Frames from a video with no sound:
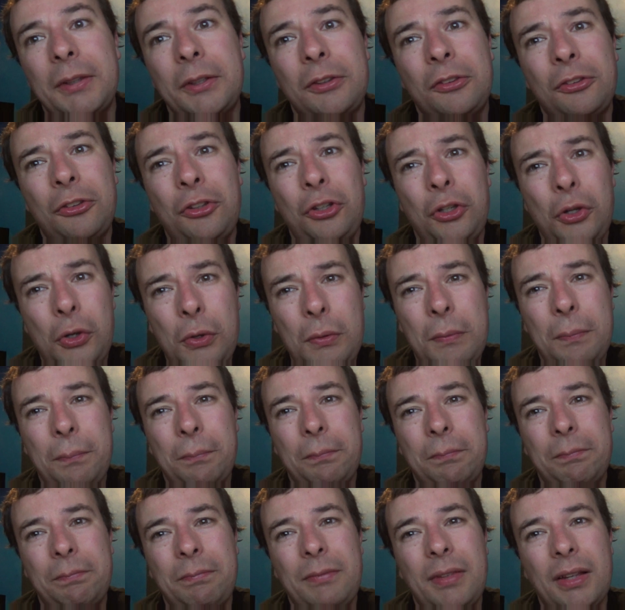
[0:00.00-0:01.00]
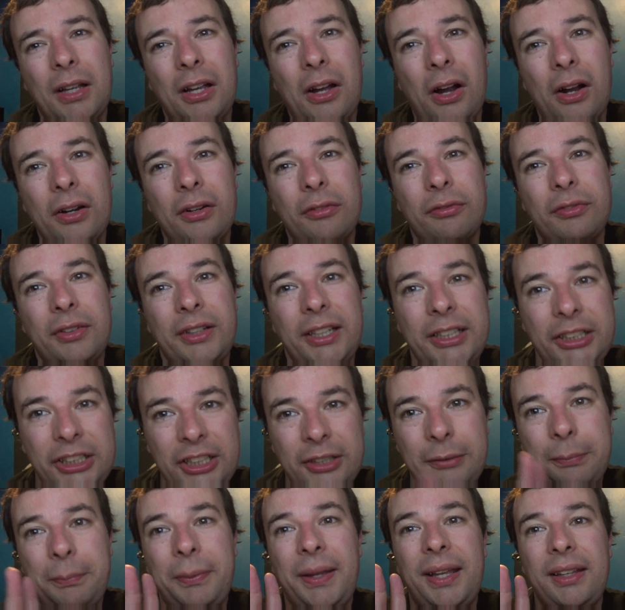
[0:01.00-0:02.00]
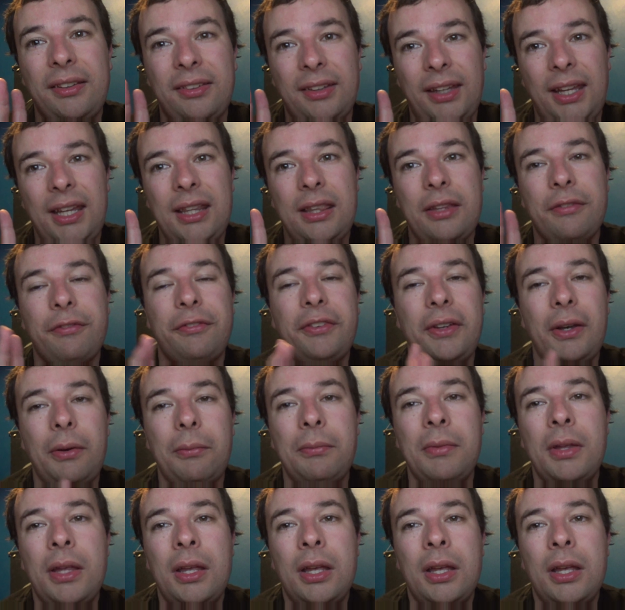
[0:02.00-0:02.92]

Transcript: Two kind of religious bits in the film